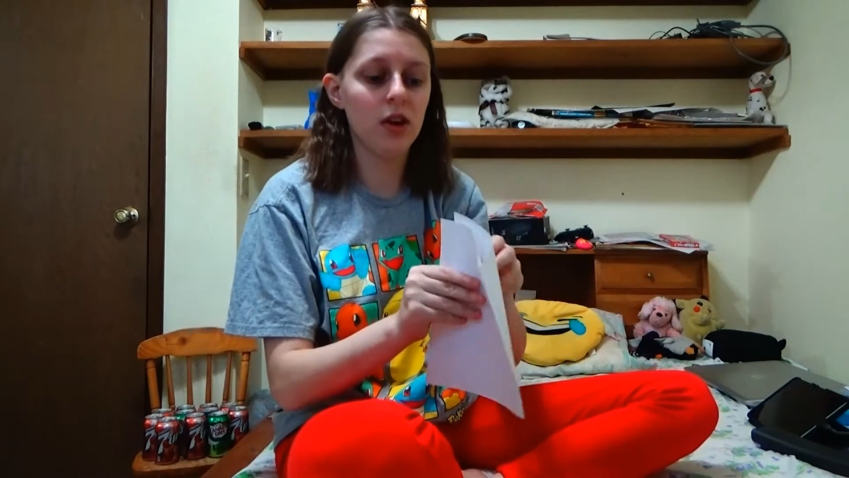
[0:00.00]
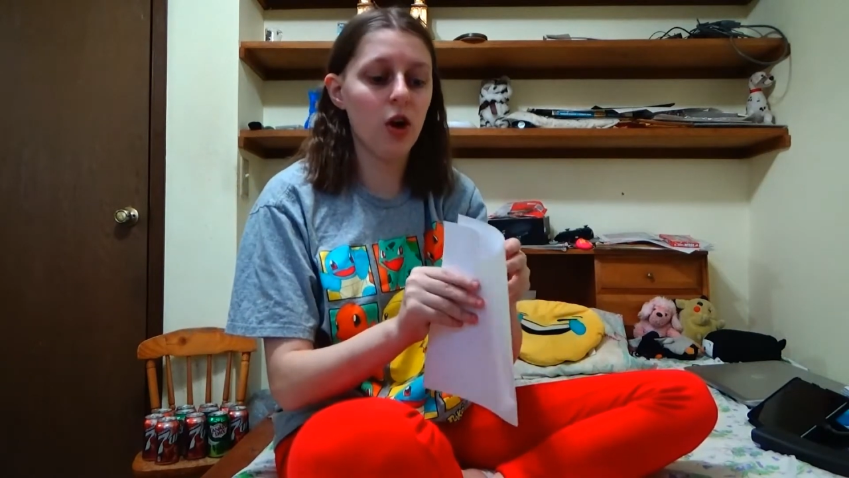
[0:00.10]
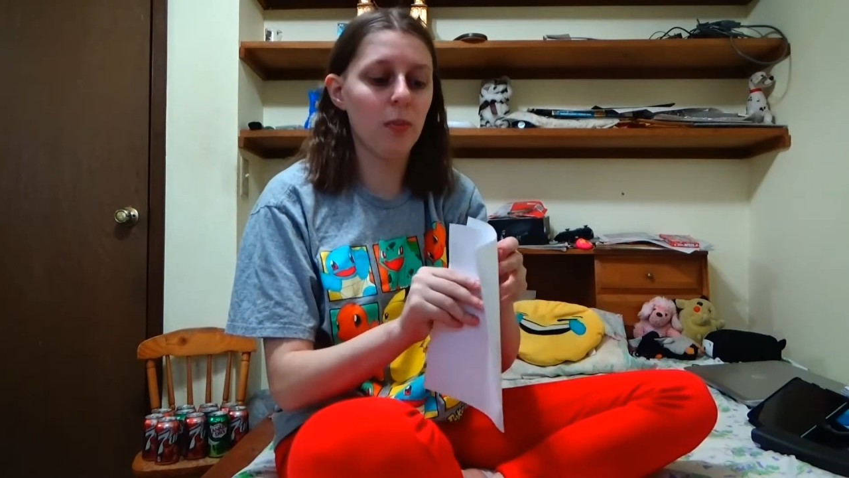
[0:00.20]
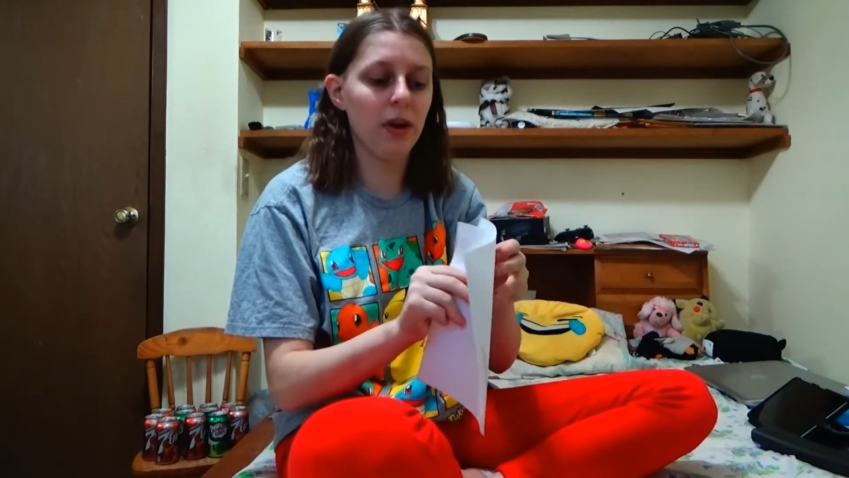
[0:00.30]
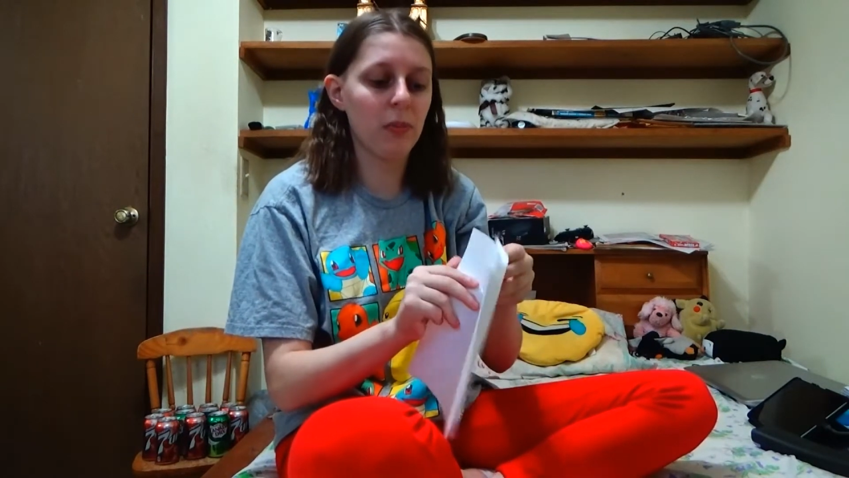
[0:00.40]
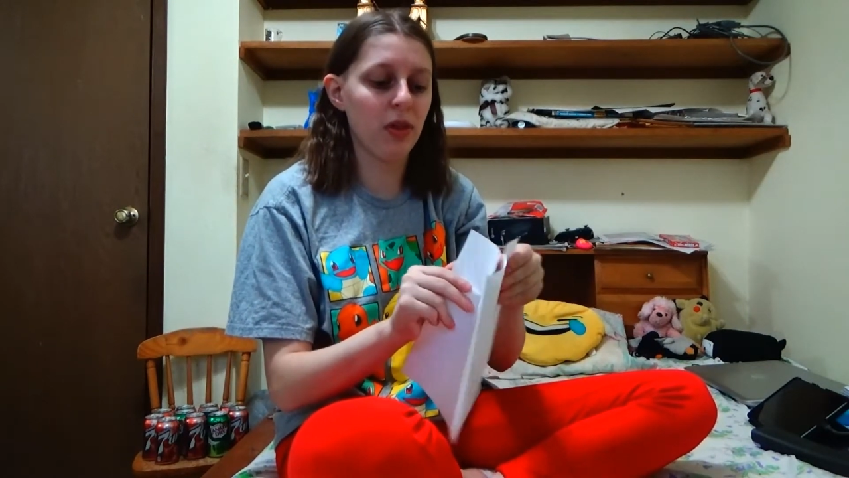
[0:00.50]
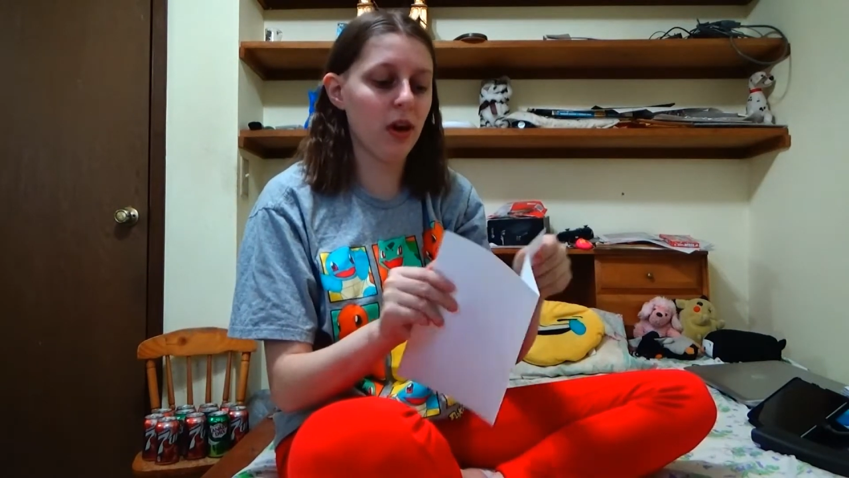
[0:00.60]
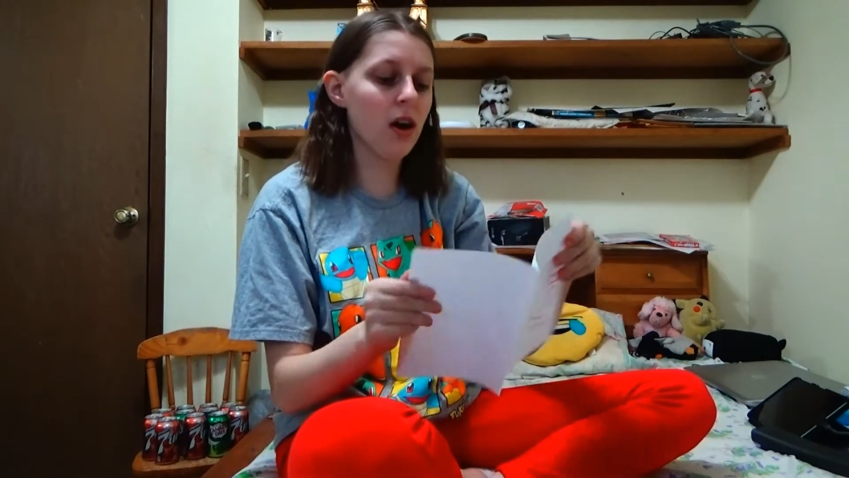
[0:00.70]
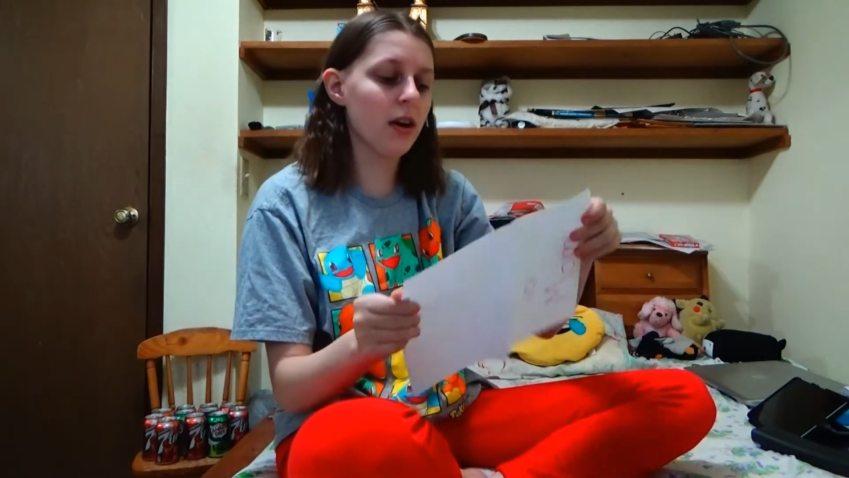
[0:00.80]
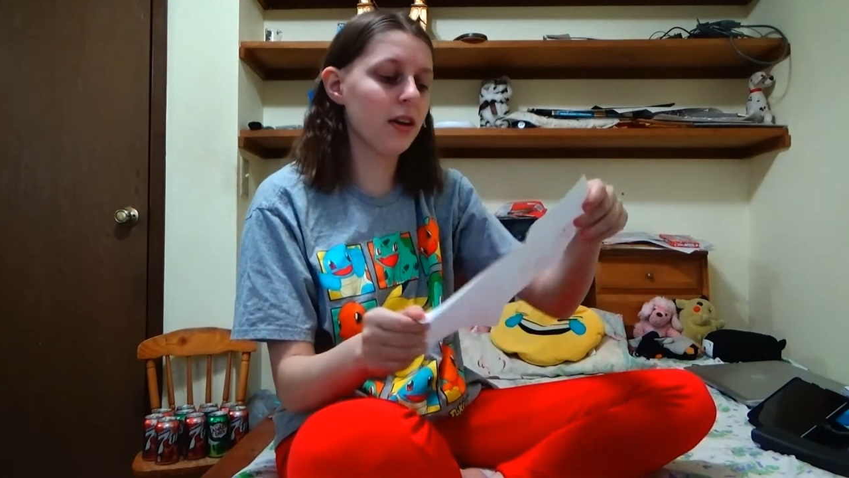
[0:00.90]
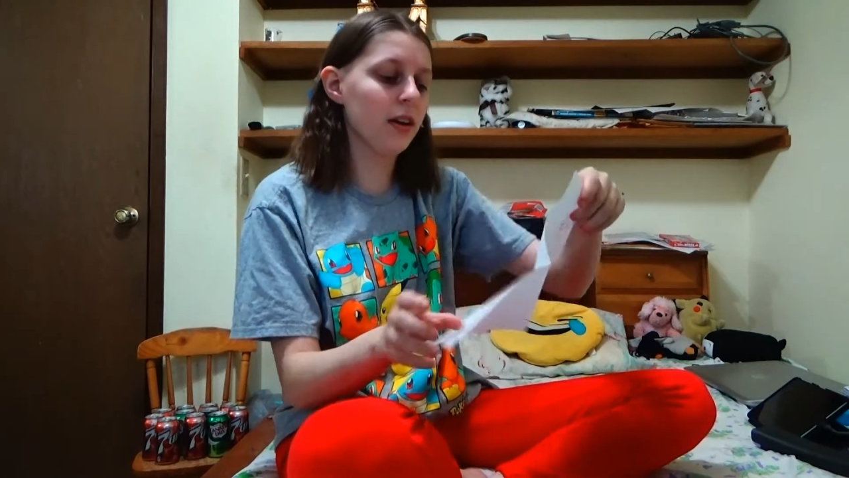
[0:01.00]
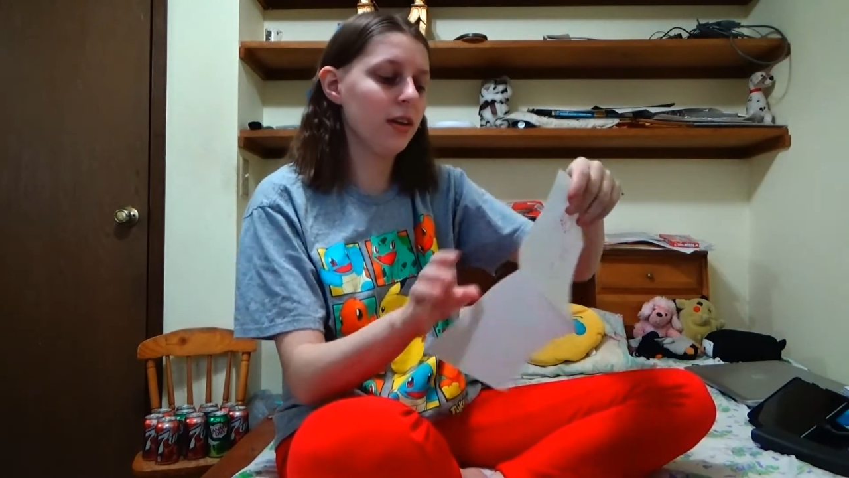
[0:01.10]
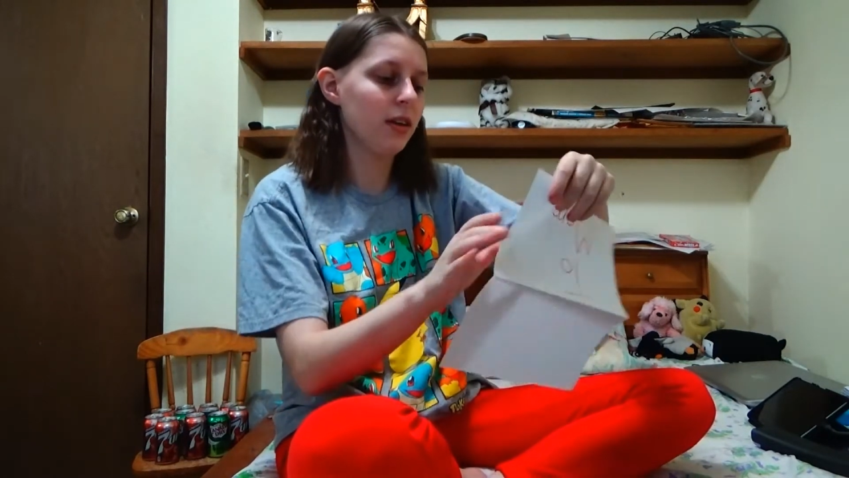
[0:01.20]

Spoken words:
open up the card,